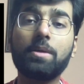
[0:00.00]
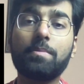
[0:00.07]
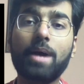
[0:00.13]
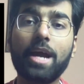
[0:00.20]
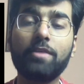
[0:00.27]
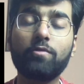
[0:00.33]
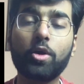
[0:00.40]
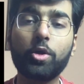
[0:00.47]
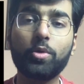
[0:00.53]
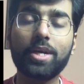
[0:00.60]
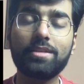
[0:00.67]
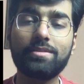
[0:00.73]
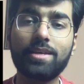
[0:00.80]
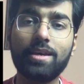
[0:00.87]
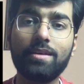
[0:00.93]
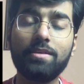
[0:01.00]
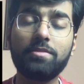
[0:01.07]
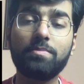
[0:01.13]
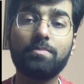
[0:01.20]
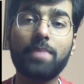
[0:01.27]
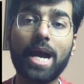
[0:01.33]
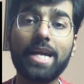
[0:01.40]
the bind, what you can say
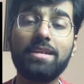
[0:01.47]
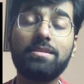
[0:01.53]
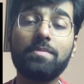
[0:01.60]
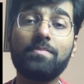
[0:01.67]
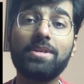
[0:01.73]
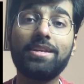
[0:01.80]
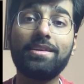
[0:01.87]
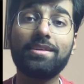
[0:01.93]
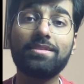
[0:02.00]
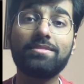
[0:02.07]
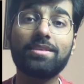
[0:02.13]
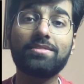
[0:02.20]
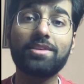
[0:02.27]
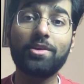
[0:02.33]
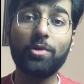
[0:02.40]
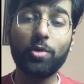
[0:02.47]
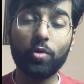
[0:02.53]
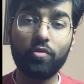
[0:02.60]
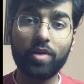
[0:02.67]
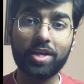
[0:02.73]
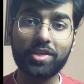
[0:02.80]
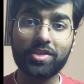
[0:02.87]
is bind simply returns us a
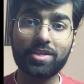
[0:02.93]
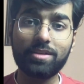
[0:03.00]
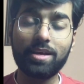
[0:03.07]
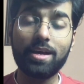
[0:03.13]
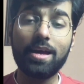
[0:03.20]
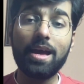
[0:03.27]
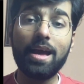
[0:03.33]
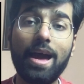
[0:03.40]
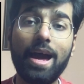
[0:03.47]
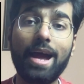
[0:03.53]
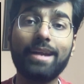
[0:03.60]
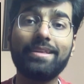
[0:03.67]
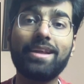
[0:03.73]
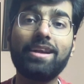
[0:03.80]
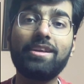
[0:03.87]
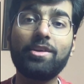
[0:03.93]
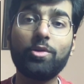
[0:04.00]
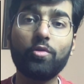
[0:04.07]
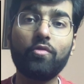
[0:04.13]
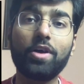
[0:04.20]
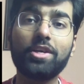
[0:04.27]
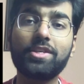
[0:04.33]
new function and that
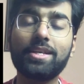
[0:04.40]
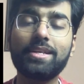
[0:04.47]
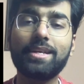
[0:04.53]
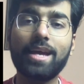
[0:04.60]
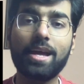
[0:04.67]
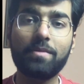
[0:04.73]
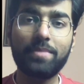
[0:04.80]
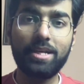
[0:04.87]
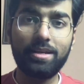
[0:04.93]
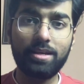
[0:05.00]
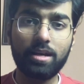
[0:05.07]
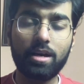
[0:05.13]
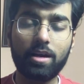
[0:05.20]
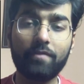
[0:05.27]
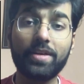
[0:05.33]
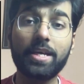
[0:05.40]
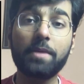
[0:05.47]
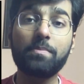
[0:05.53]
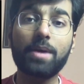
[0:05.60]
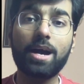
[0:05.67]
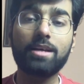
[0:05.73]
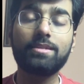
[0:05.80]
new function can be, uh, we
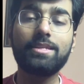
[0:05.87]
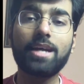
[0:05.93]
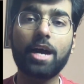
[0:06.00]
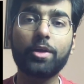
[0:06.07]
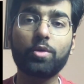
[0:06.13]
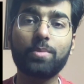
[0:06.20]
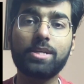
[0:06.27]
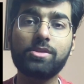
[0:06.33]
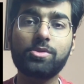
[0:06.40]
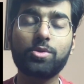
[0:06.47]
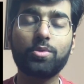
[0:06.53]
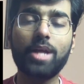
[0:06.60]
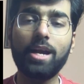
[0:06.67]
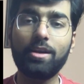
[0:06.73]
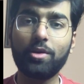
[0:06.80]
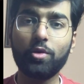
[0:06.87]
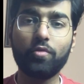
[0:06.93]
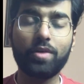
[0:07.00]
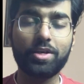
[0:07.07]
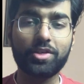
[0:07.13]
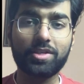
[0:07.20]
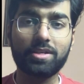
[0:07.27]
can pass the arguments to that new
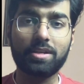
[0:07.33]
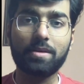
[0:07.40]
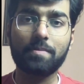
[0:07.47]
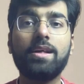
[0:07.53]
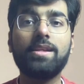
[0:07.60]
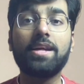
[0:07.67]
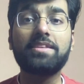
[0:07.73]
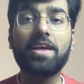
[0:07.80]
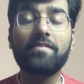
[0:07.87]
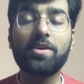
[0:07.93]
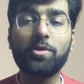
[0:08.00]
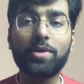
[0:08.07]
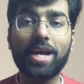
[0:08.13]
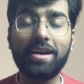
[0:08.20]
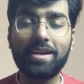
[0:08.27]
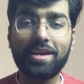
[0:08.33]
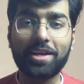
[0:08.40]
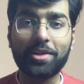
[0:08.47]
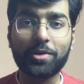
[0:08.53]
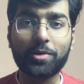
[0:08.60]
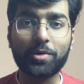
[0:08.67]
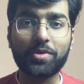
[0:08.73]
function. Let's have a look at
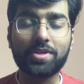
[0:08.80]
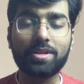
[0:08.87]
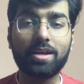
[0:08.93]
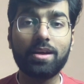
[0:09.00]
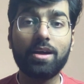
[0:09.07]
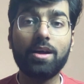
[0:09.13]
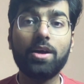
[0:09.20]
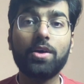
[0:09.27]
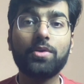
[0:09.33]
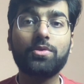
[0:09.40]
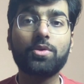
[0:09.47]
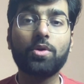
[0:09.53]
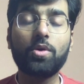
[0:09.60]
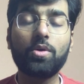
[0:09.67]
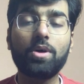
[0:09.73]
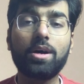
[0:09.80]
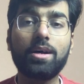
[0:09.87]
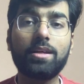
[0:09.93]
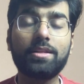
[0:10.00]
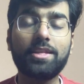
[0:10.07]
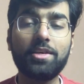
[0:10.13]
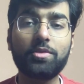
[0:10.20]
another question. So
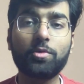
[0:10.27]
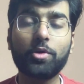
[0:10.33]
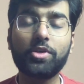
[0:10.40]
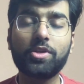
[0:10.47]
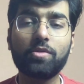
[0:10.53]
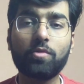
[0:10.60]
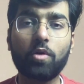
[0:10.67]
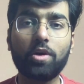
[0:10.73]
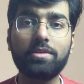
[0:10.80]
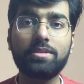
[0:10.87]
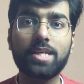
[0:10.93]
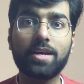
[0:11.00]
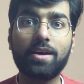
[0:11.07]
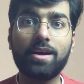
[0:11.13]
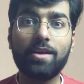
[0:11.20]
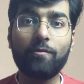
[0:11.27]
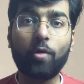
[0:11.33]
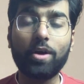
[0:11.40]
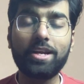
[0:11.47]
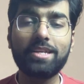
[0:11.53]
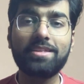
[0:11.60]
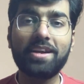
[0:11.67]
this question was,
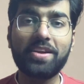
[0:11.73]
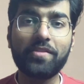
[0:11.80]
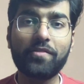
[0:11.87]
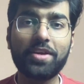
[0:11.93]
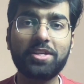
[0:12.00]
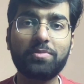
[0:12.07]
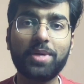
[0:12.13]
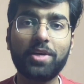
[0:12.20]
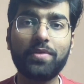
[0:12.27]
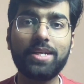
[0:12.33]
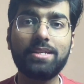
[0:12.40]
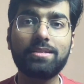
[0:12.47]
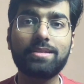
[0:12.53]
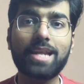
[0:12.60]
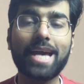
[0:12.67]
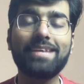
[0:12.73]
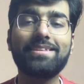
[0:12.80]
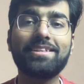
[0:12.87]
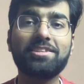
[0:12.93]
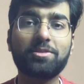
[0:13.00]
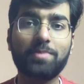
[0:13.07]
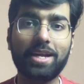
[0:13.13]
what is the difference between slice
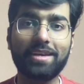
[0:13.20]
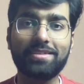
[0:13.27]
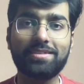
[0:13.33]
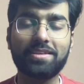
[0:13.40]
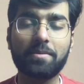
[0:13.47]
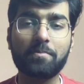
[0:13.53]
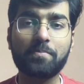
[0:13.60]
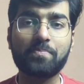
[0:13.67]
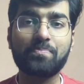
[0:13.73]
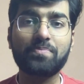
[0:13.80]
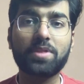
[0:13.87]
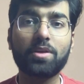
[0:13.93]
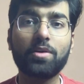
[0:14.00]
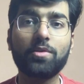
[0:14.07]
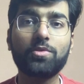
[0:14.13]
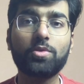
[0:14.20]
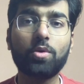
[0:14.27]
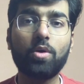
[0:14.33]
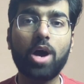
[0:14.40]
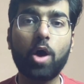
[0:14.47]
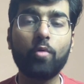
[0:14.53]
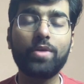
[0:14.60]
and splice?
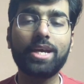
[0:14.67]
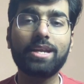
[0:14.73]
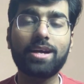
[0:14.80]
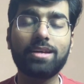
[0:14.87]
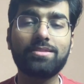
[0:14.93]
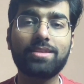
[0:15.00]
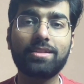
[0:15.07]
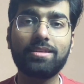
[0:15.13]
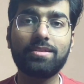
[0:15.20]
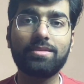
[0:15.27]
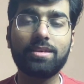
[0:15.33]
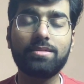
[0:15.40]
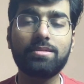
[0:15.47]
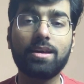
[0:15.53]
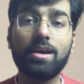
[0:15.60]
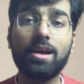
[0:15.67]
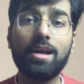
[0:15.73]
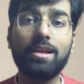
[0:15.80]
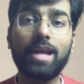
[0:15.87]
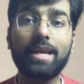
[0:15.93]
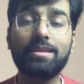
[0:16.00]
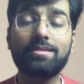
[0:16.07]
So how we can answer this is
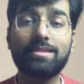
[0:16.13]
like